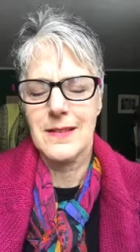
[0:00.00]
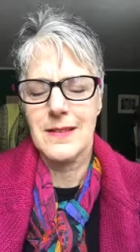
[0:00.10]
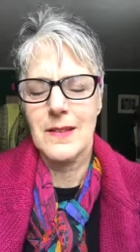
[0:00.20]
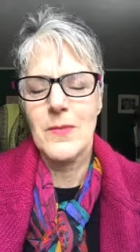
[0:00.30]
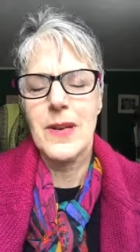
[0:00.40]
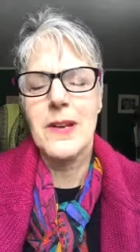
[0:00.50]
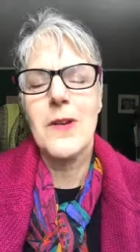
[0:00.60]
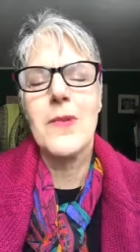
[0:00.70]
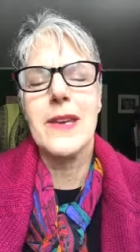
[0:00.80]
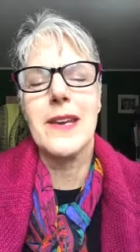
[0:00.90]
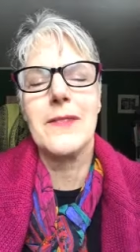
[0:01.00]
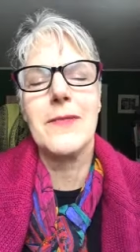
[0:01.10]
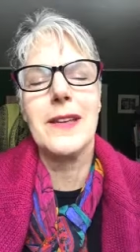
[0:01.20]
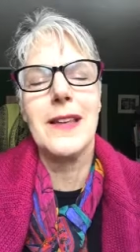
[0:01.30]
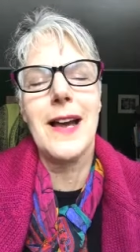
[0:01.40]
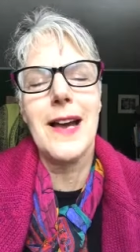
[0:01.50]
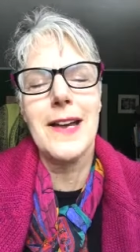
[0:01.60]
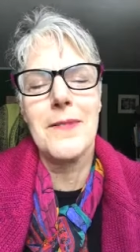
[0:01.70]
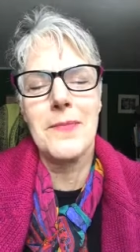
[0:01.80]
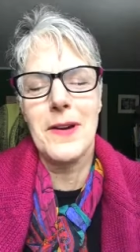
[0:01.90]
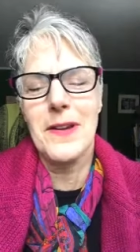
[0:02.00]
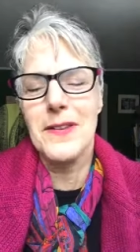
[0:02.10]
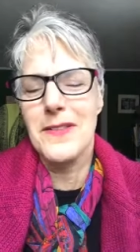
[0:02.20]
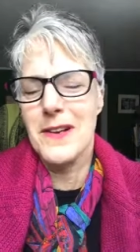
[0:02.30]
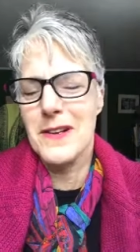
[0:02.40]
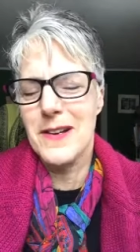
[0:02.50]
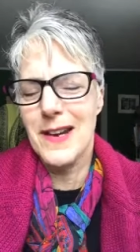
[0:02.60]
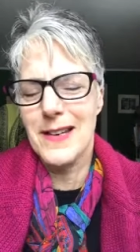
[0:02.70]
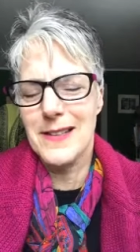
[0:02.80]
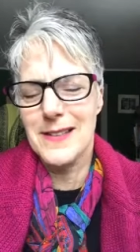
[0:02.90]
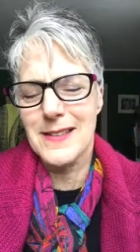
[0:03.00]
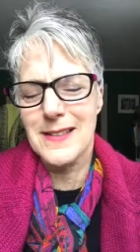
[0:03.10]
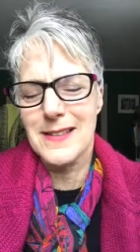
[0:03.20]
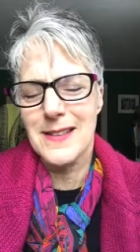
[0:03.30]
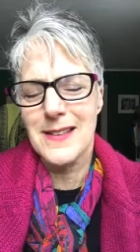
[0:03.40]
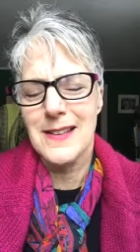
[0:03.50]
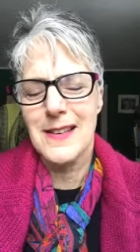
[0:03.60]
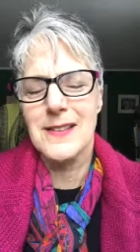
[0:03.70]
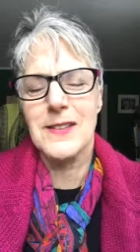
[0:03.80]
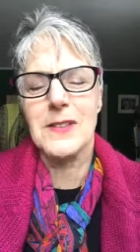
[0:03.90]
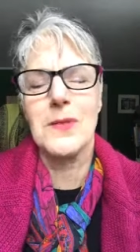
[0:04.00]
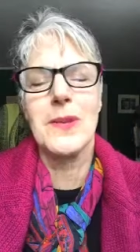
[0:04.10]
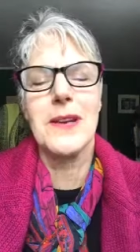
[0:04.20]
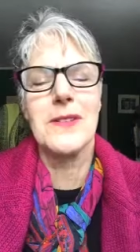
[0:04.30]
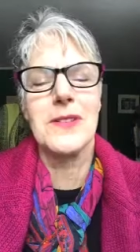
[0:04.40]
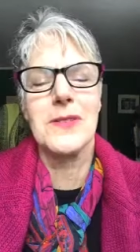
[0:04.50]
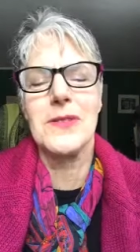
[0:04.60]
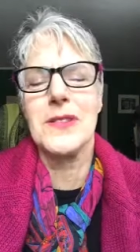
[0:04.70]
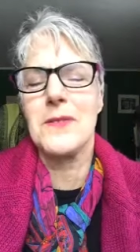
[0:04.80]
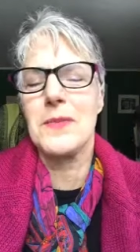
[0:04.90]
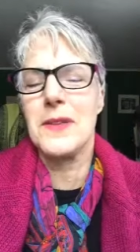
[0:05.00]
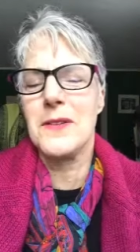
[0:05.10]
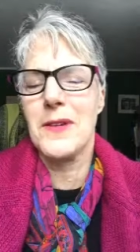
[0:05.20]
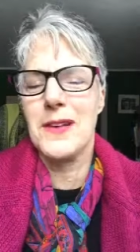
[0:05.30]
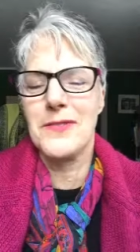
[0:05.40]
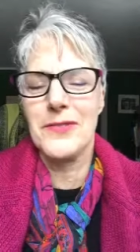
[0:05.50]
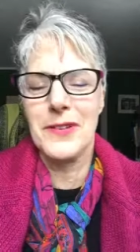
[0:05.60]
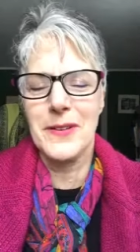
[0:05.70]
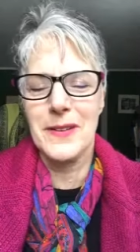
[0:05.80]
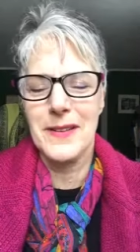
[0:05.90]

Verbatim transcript: And we know we can rely upon their guidance and so we are so deeply grateful